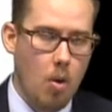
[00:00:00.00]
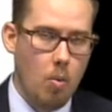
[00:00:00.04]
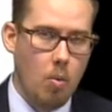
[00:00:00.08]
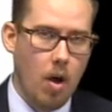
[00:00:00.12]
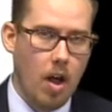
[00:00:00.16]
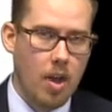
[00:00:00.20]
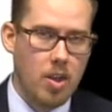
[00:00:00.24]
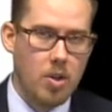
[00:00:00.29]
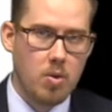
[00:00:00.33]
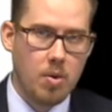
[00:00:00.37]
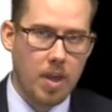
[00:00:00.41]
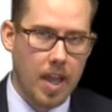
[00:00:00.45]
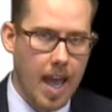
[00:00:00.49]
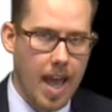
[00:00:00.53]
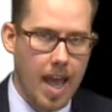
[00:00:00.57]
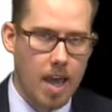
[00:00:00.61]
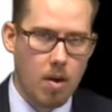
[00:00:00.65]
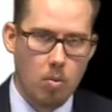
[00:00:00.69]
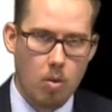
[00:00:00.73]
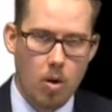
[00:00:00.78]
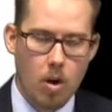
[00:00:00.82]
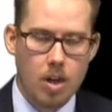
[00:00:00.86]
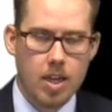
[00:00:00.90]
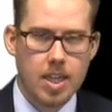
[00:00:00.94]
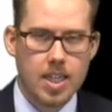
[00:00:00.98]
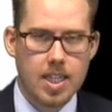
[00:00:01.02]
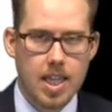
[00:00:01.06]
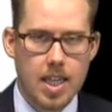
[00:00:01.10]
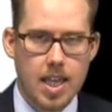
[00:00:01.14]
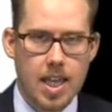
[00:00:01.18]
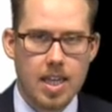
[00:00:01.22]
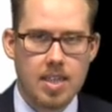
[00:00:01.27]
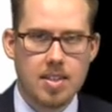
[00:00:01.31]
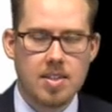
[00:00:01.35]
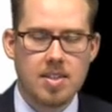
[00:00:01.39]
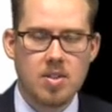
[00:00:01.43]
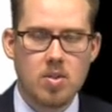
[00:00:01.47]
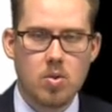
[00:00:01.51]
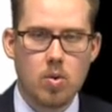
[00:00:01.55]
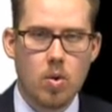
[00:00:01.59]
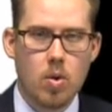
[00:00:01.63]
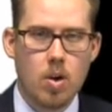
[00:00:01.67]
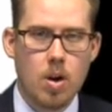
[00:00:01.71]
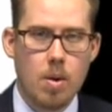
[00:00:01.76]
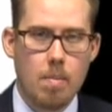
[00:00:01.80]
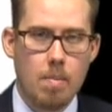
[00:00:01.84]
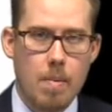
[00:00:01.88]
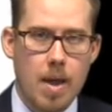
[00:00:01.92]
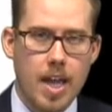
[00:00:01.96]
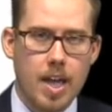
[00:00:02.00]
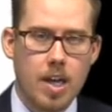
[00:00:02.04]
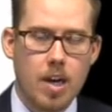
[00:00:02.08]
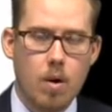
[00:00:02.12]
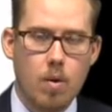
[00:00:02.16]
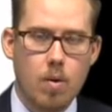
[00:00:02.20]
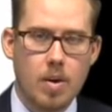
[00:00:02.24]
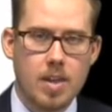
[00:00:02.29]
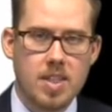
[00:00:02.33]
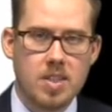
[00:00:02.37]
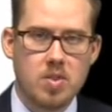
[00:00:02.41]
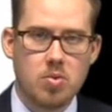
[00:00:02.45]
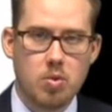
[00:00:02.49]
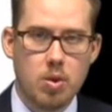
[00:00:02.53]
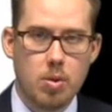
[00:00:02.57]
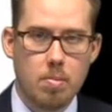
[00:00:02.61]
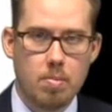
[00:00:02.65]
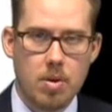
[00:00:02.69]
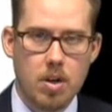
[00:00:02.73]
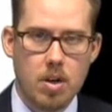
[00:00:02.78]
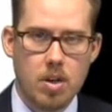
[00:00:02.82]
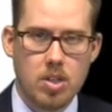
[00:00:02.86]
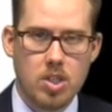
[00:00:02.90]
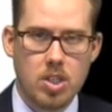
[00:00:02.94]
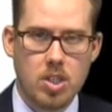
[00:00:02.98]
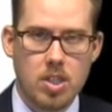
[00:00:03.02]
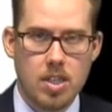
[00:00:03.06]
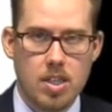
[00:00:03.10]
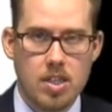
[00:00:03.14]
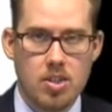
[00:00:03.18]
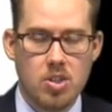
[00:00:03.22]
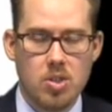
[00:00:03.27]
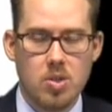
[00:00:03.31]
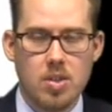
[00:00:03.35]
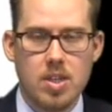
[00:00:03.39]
While you can walk into that store and make OS3 purchases,